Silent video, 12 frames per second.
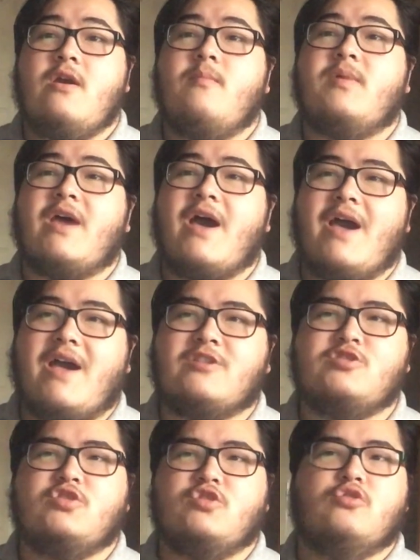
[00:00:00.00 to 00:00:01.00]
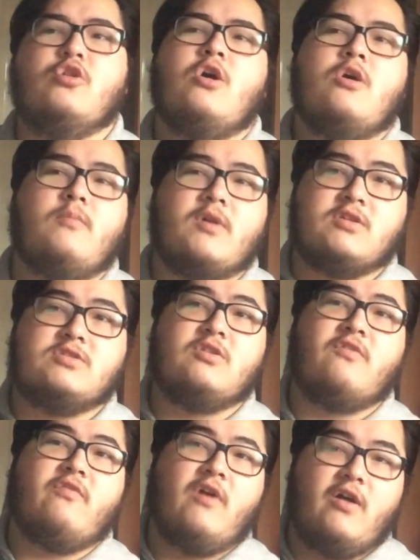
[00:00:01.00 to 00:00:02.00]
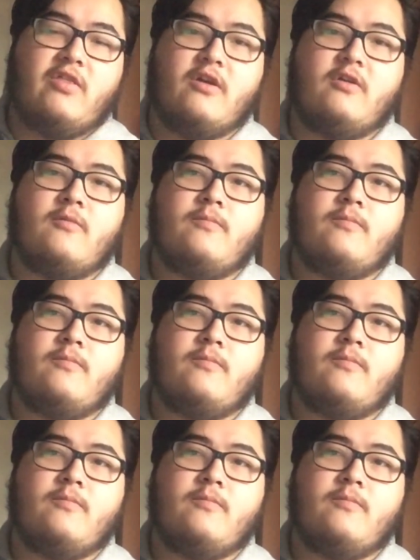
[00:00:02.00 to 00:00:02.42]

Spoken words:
but I had to, because your father,